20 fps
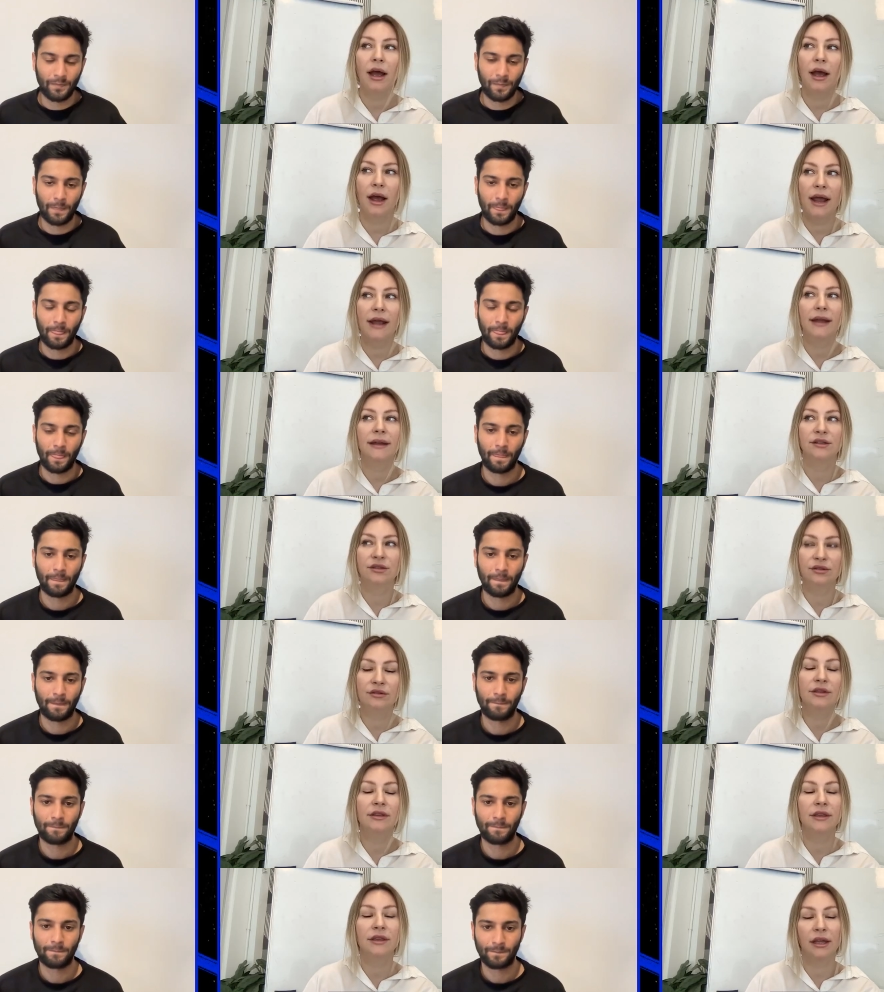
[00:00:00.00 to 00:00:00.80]
Speaker 1: I do
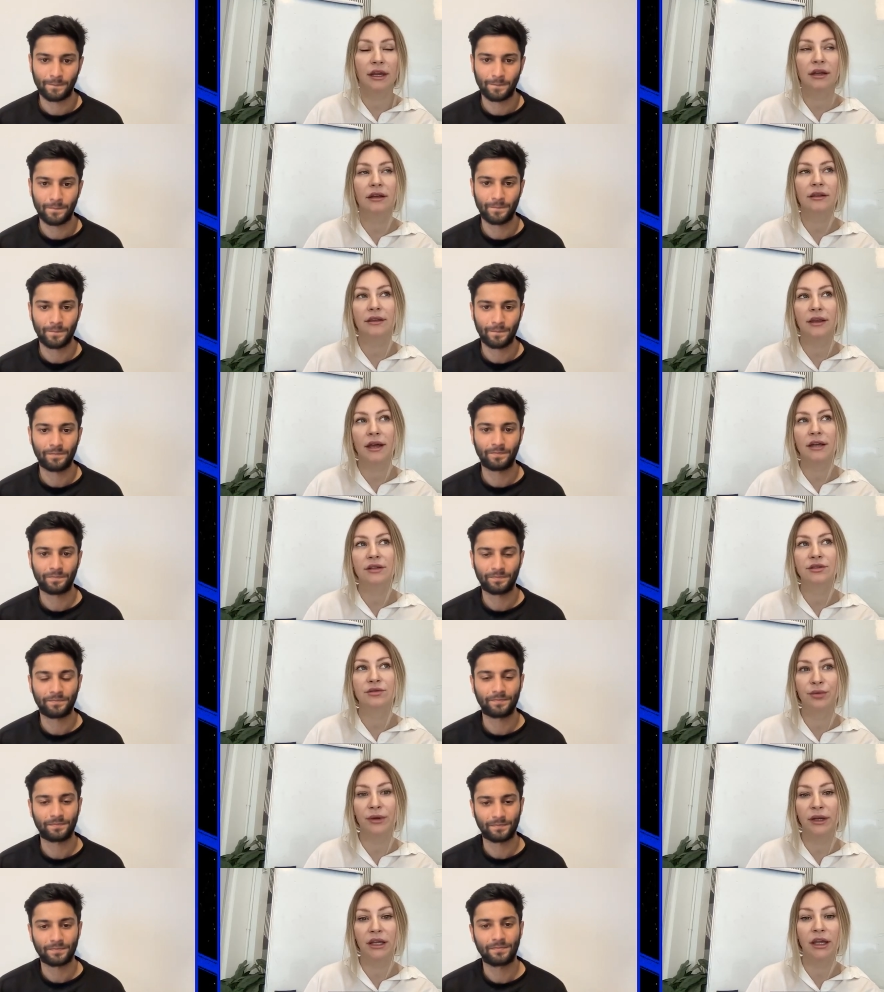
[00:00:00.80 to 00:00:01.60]
think that
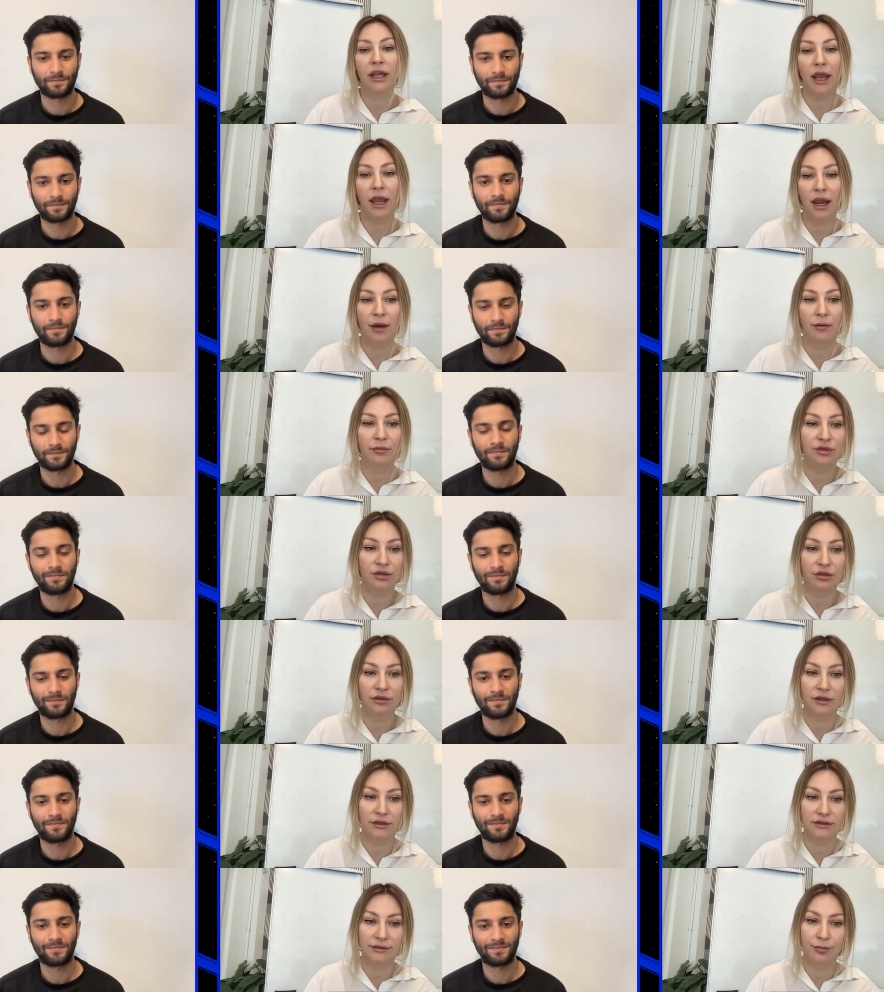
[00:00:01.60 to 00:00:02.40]
we came to
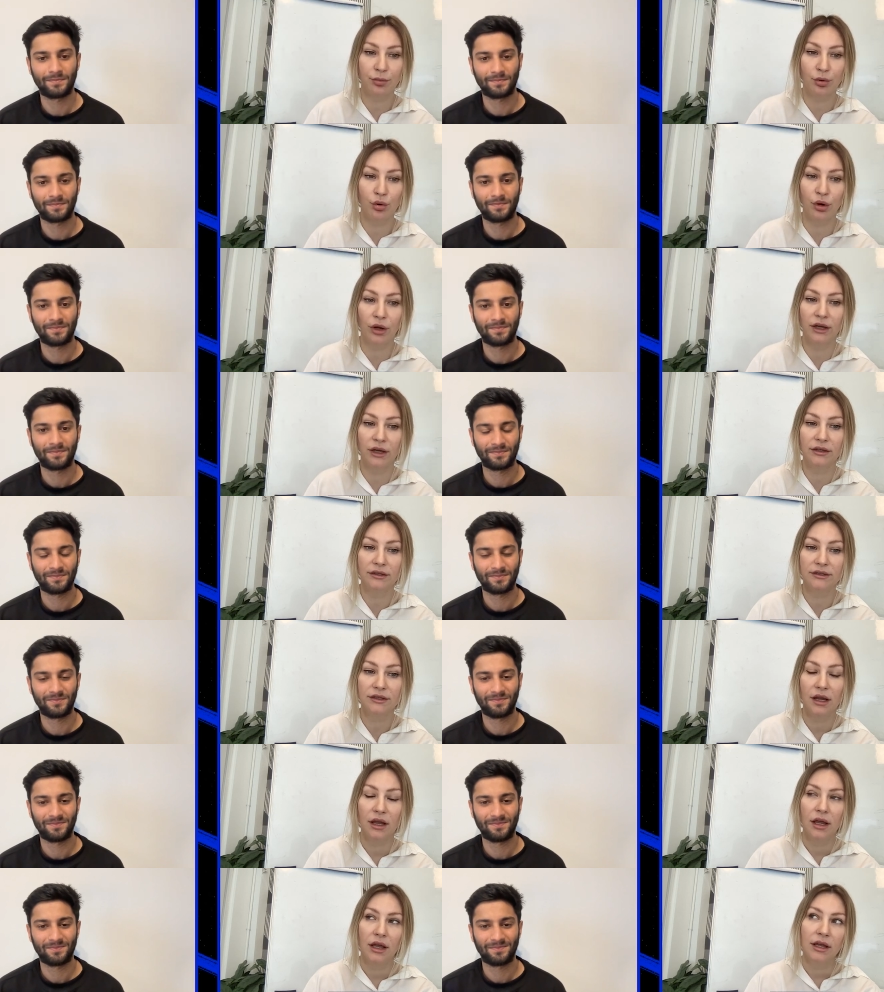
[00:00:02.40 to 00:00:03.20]
this point.
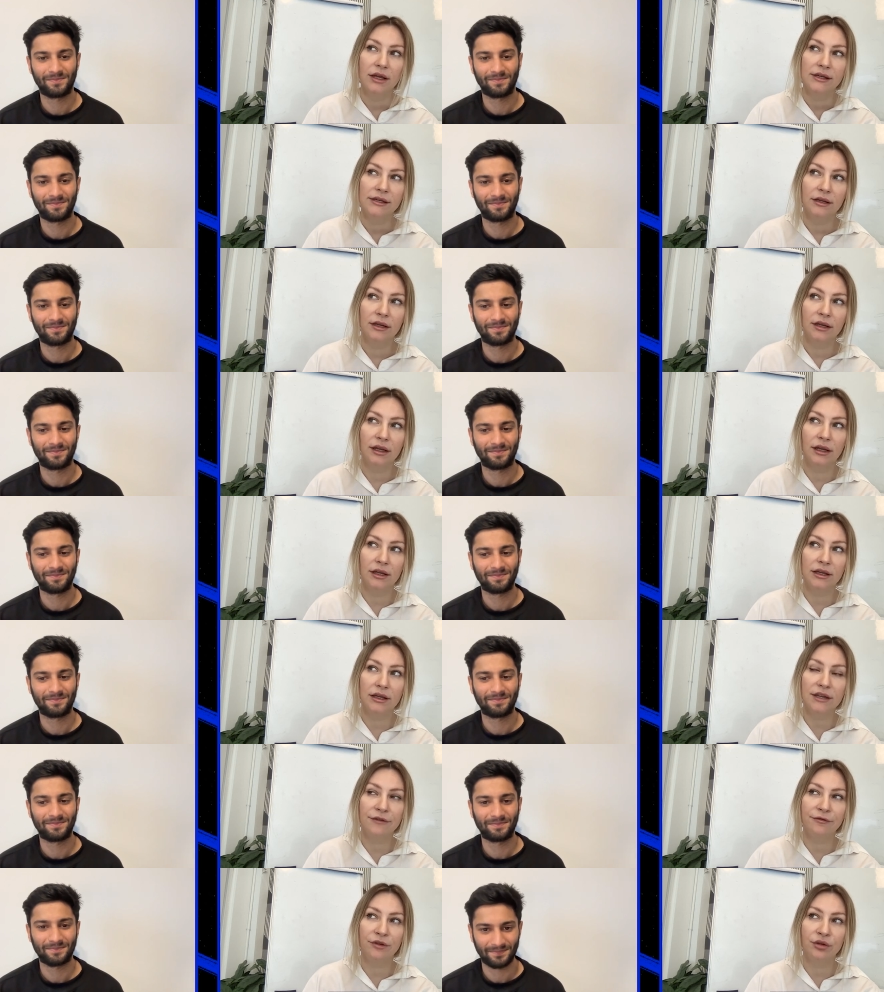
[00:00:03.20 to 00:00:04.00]

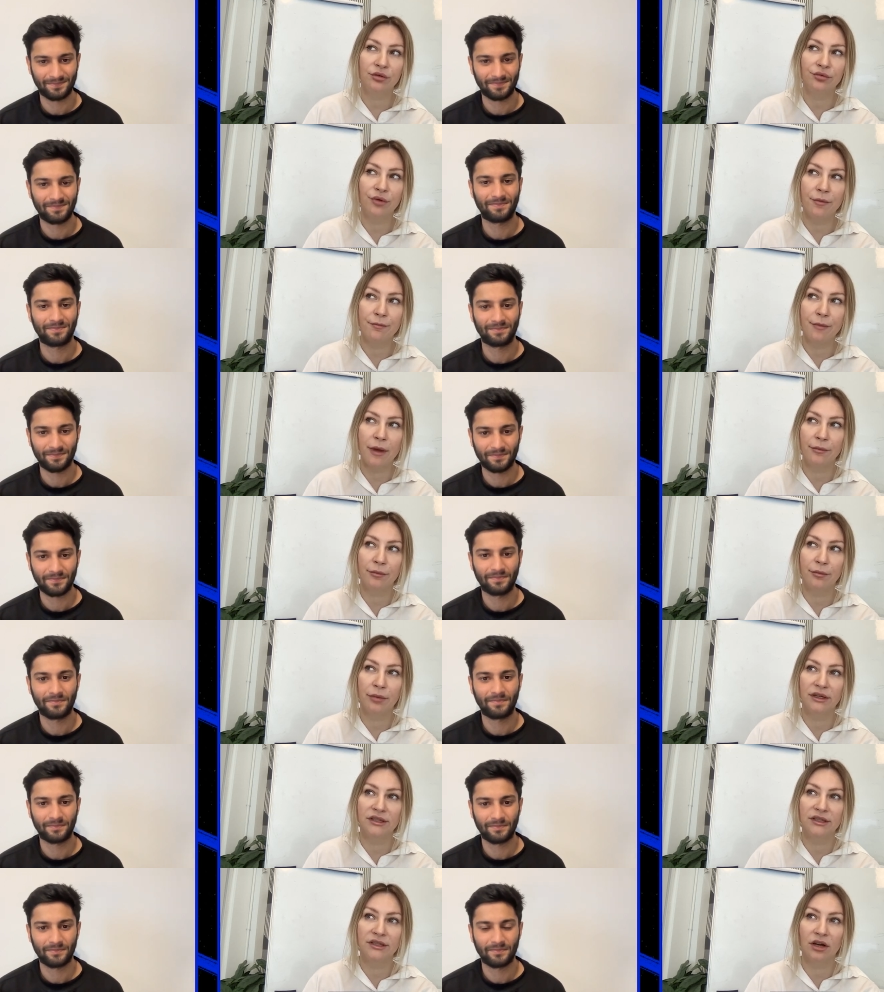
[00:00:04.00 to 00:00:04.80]
If you remember
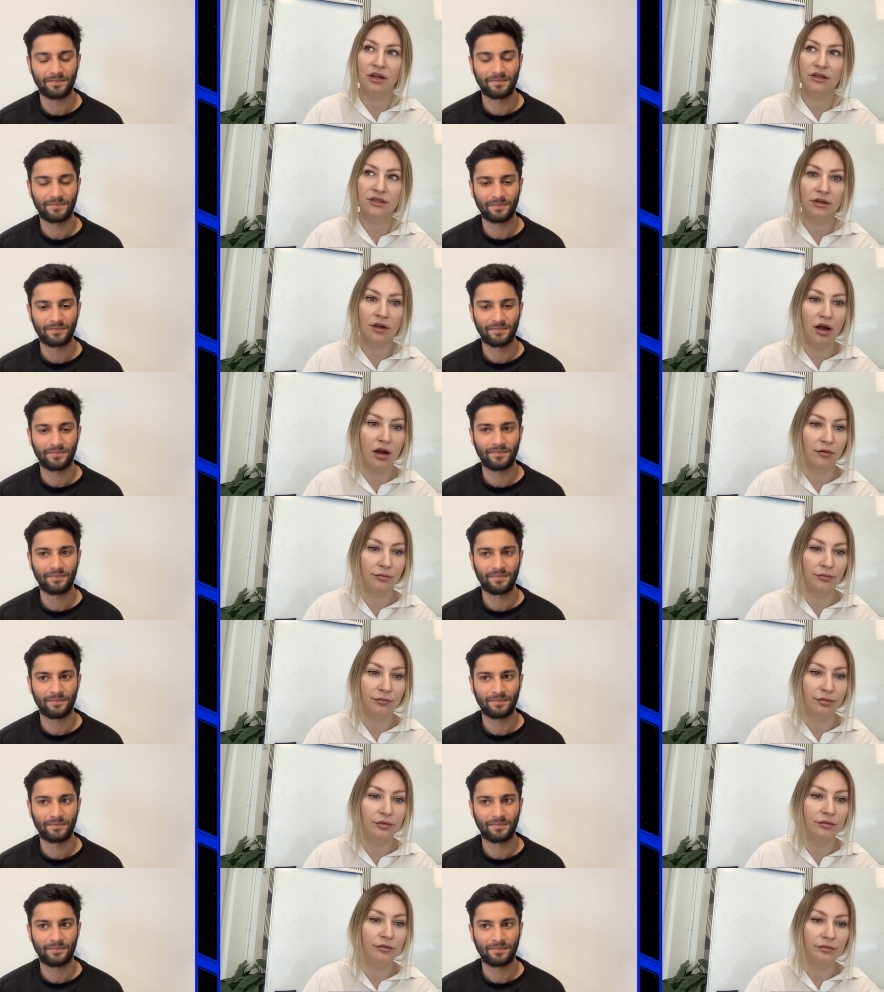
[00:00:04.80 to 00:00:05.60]
dot com
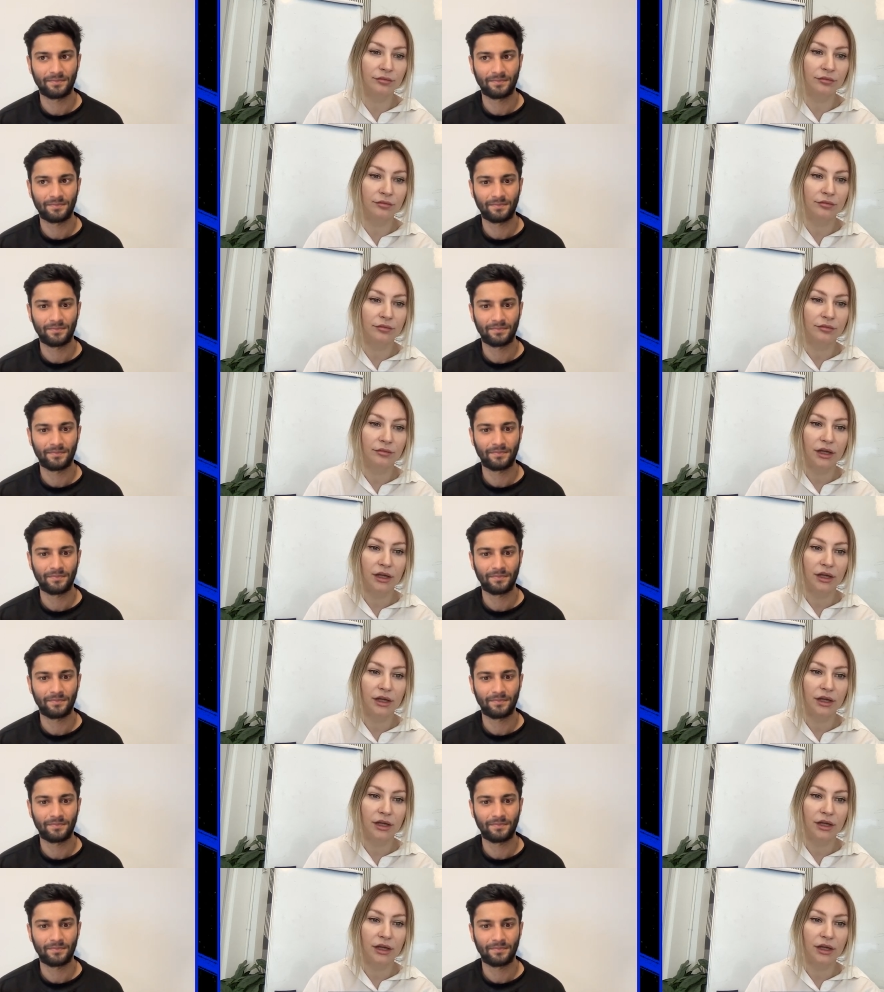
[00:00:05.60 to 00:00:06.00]
boom,